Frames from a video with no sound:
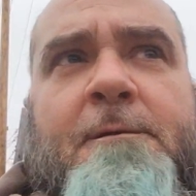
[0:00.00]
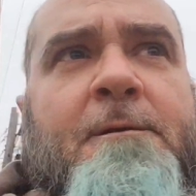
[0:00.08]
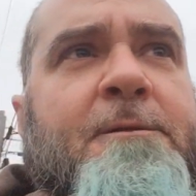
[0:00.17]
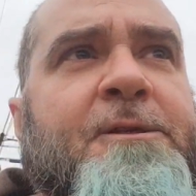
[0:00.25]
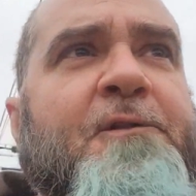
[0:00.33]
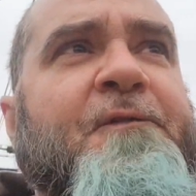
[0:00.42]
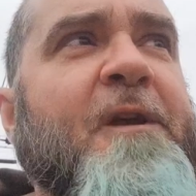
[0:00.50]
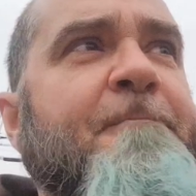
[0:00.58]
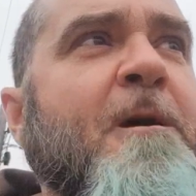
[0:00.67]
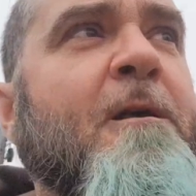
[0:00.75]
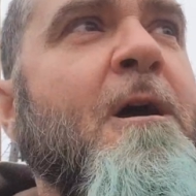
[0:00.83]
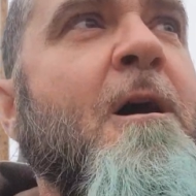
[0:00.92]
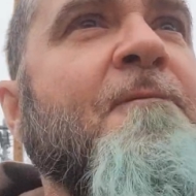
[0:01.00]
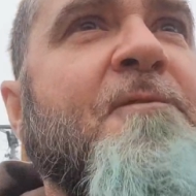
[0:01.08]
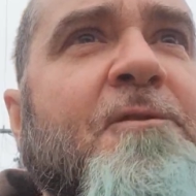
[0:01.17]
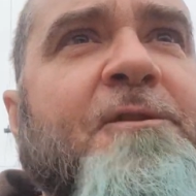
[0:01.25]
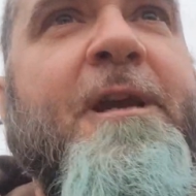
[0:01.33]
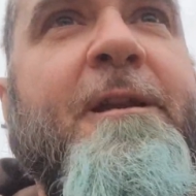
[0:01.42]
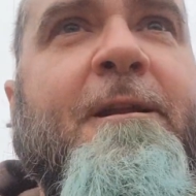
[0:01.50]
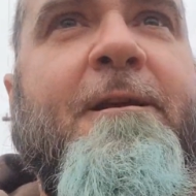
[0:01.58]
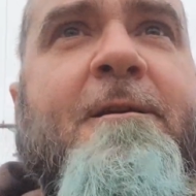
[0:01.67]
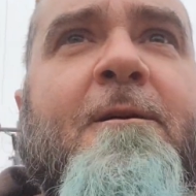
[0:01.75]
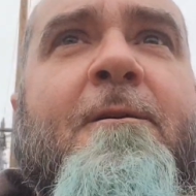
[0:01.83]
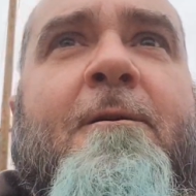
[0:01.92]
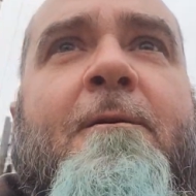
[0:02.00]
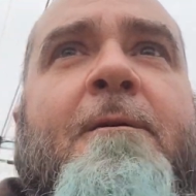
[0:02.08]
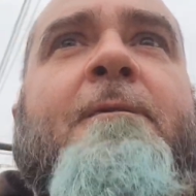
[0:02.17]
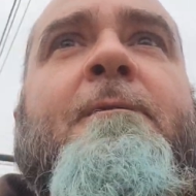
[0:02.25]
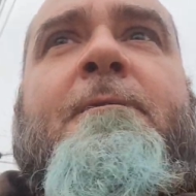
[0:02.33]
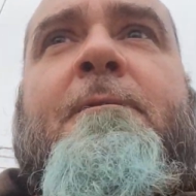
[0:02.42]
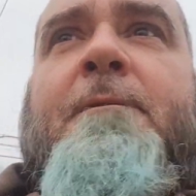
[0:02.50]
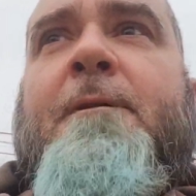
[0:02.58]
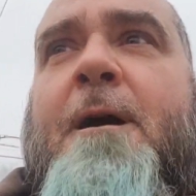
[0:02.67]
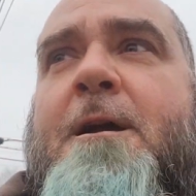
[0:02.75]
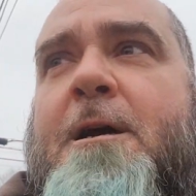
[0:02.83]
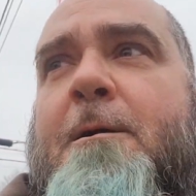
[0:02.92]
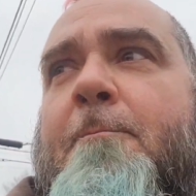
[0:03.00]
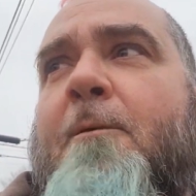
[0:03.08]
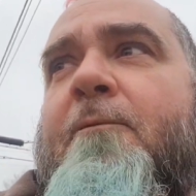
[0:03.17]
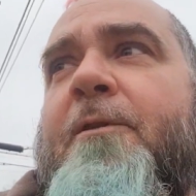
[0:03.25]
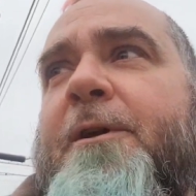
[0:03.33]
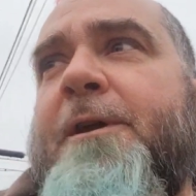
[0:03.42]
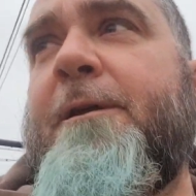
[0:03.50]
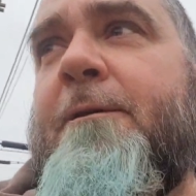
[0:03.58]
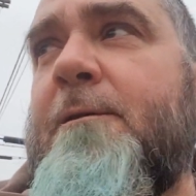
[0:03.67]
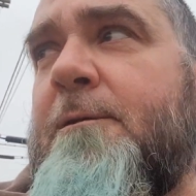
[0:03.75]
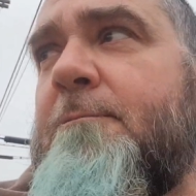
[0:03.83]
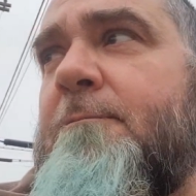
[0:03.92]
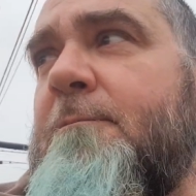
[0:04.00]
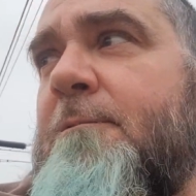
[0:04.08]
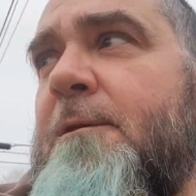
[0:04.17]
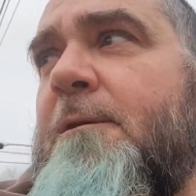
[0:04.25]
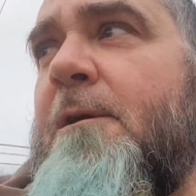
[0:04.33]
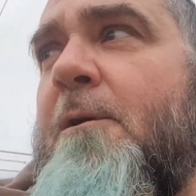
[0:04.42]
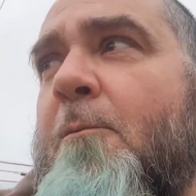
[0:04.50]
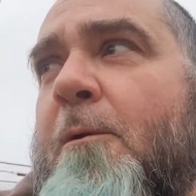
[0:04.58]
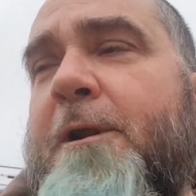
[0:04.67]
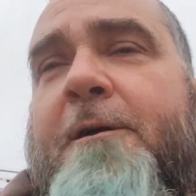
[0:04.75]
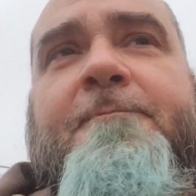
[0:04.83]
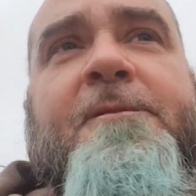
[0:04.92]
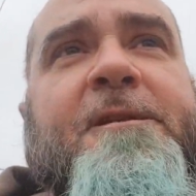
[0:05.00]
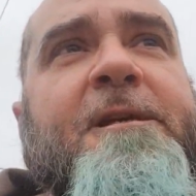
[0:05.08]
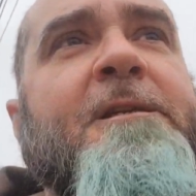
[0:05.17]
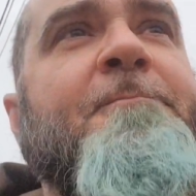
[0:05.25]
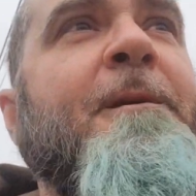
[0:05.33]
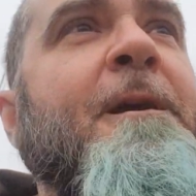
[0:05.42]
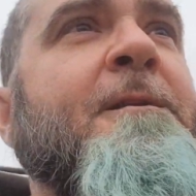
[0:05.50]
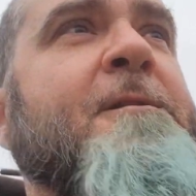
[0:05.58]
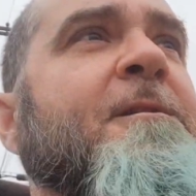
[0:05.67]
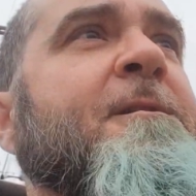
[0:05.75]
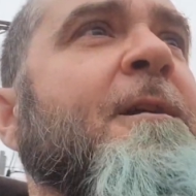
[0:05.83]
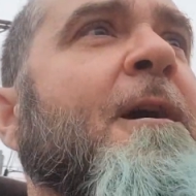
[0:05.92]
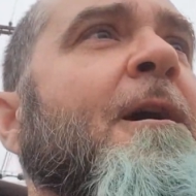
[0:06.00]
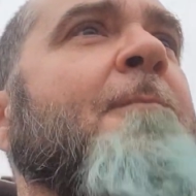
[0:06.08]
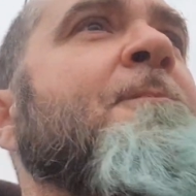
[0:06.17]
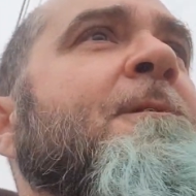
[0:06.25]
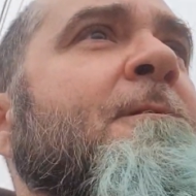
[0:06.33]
And two female officers getting in the car. I come over the hill, and one of them sees me, and she stops,